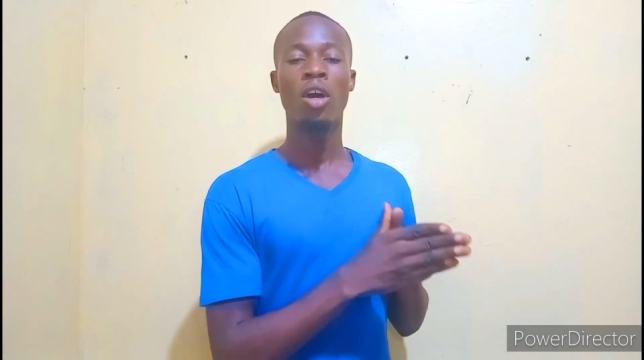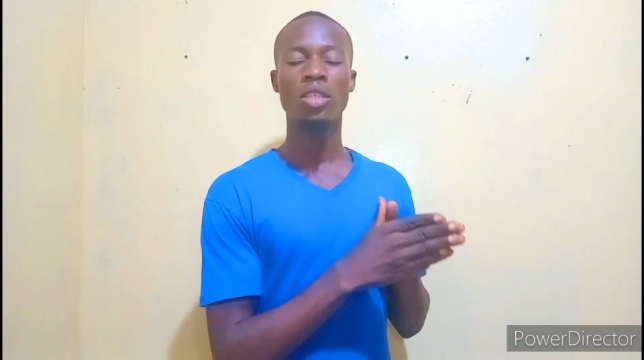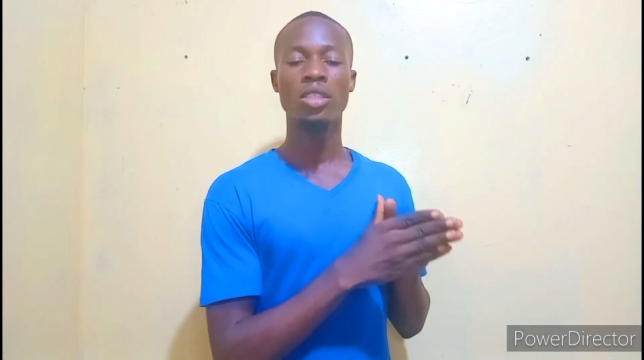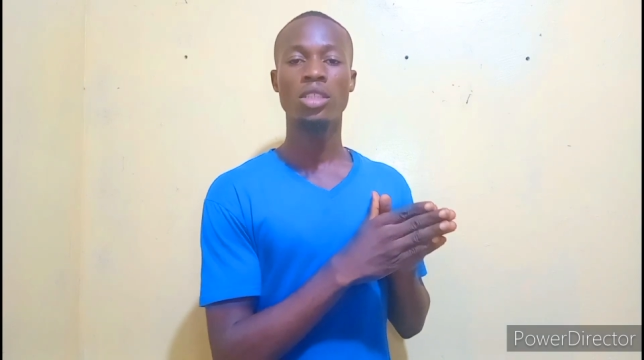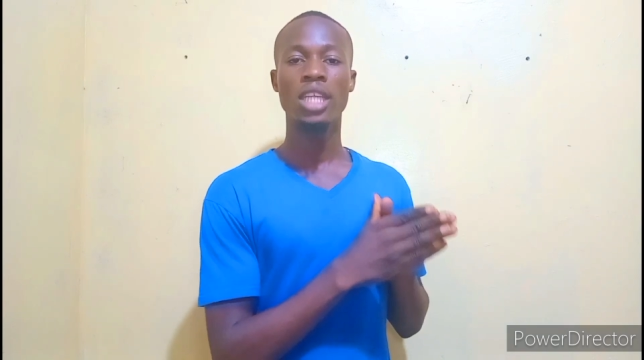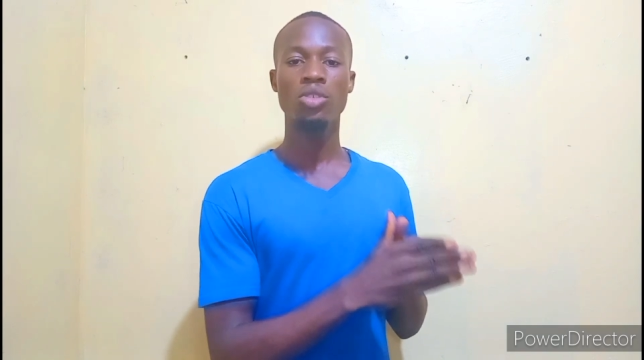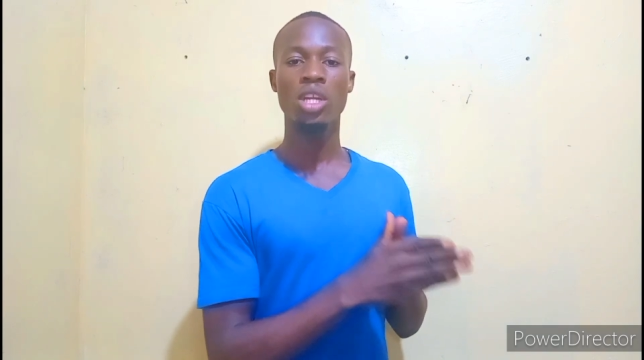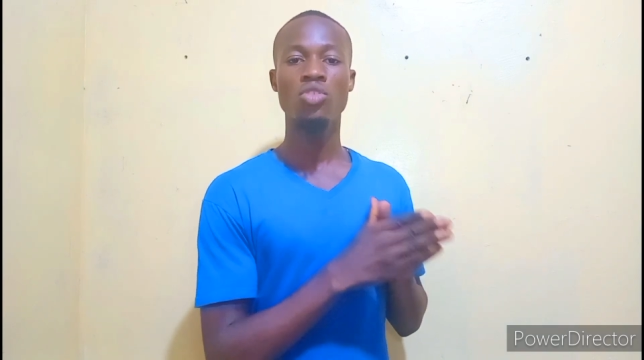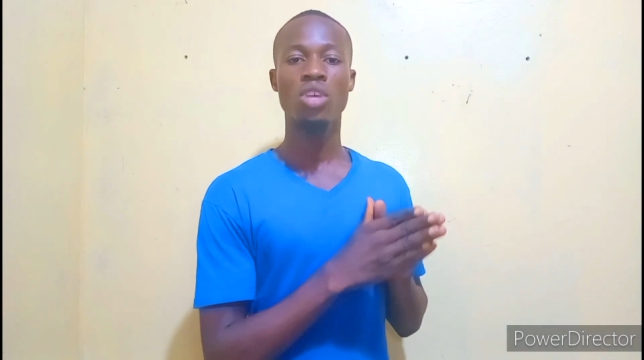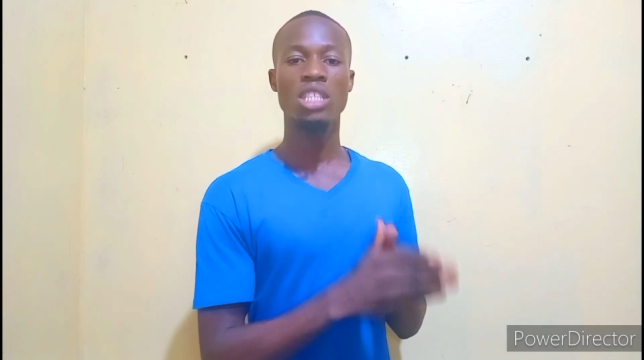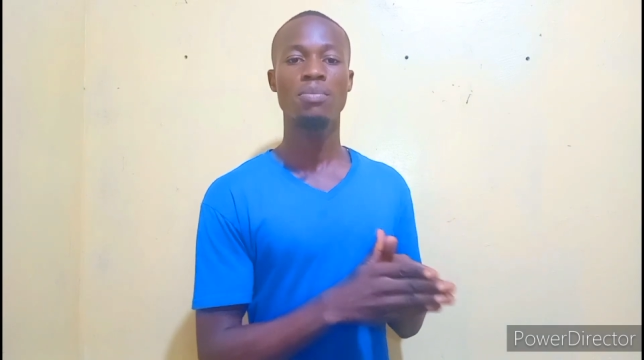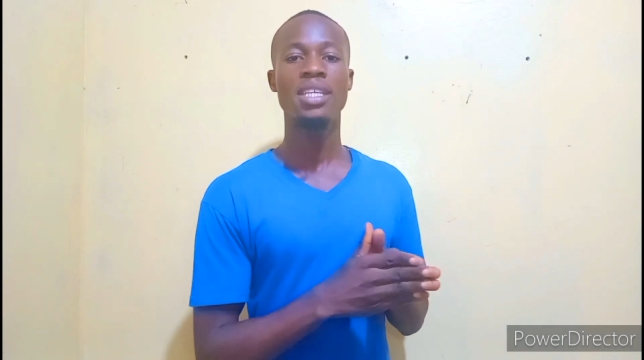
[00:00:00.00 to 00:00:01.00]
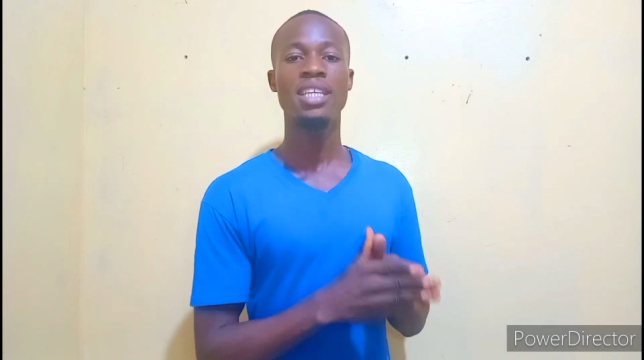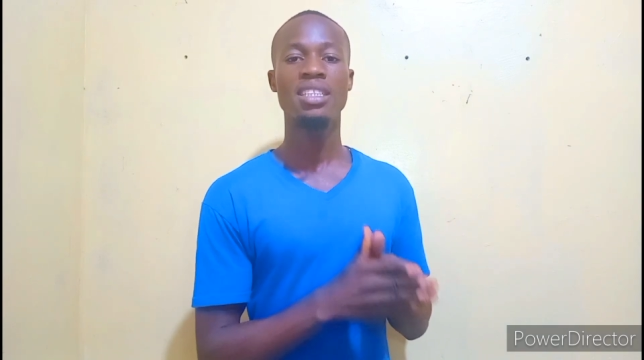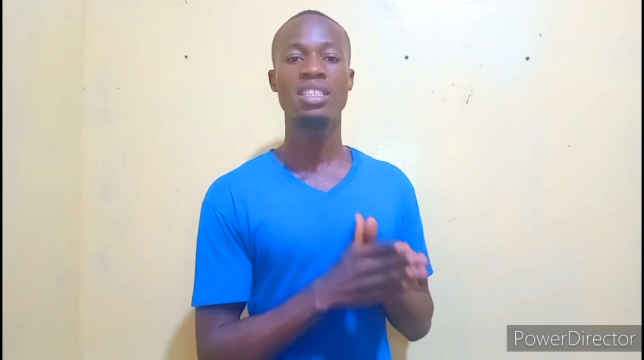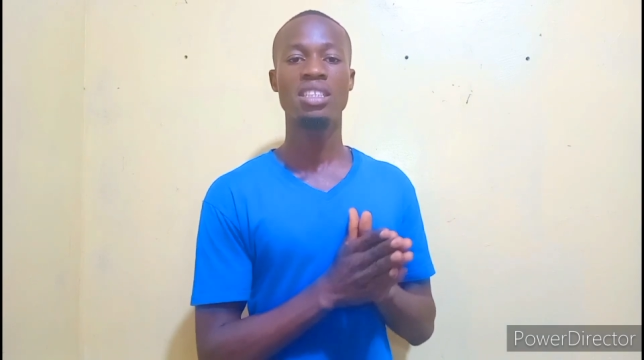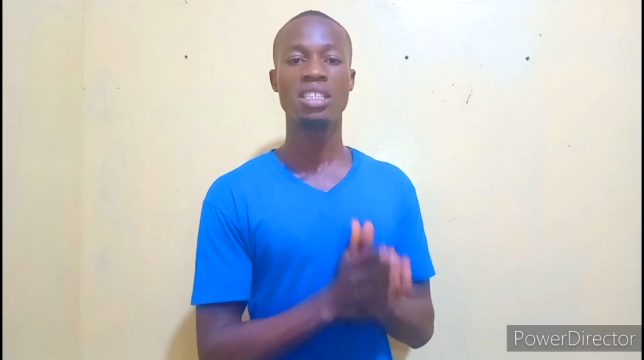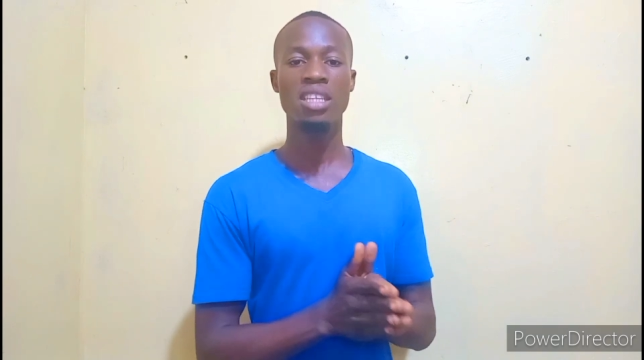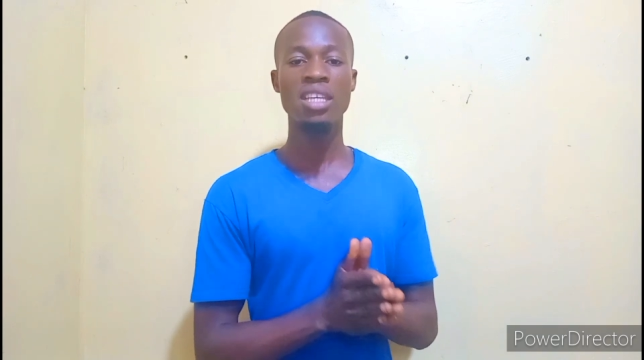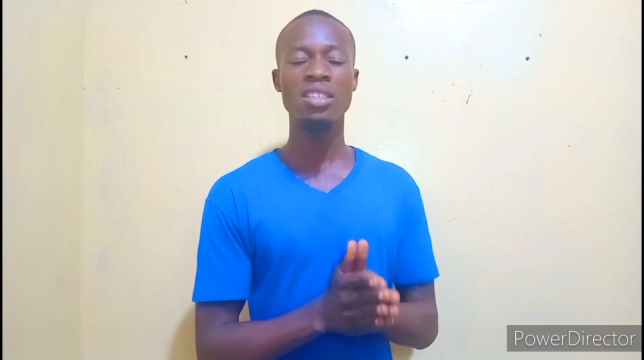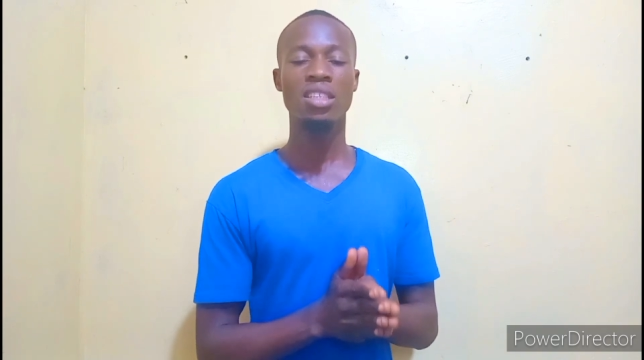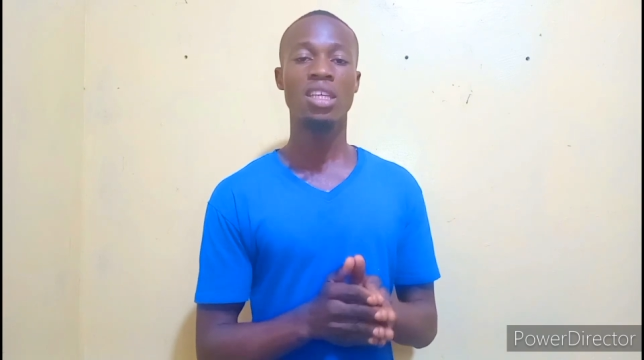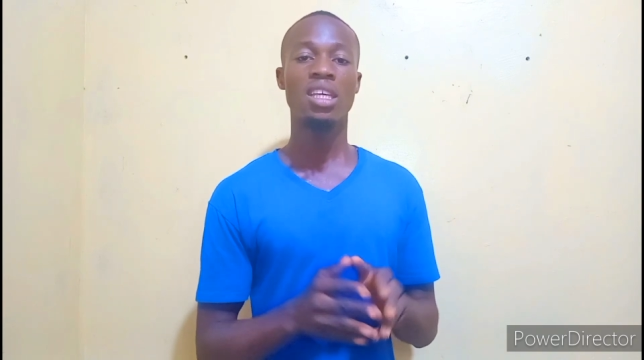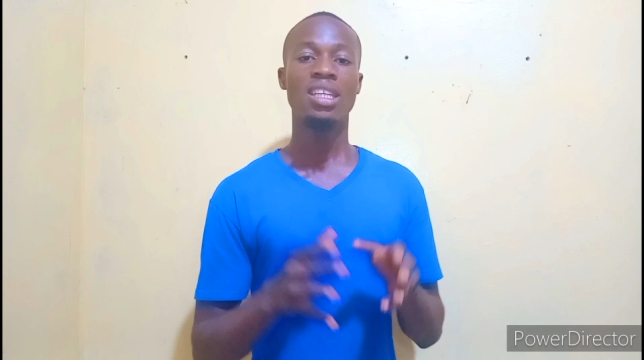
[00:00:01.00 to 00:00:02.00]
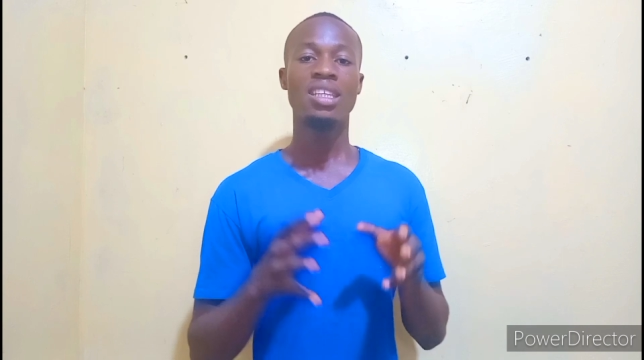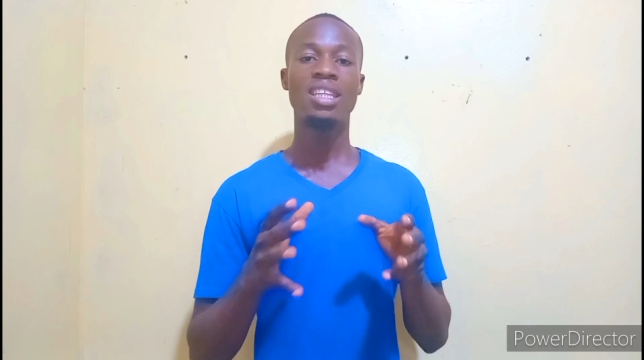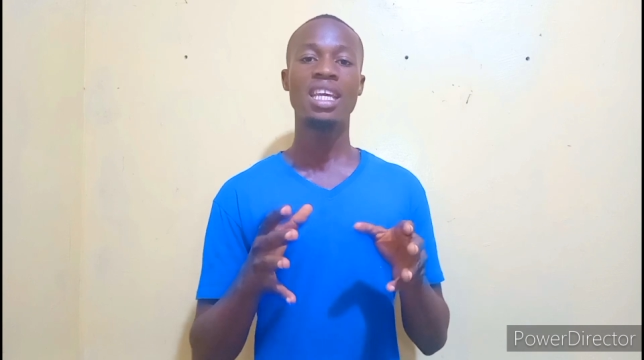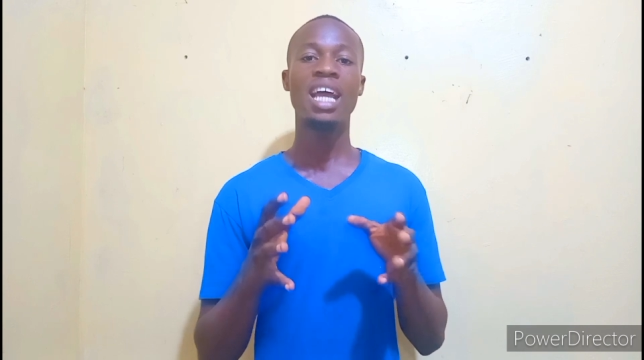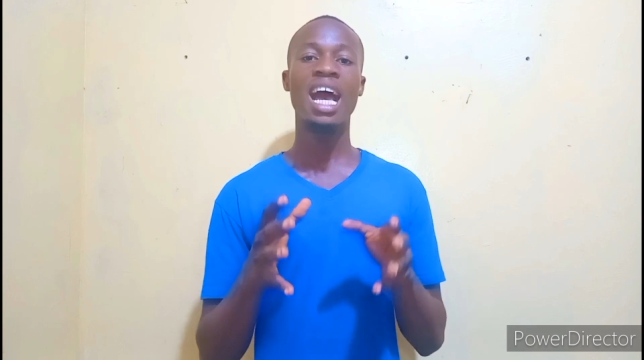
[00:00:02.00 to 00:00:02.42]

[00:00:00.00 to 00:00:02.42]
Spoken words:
sexually transmitted diseases, they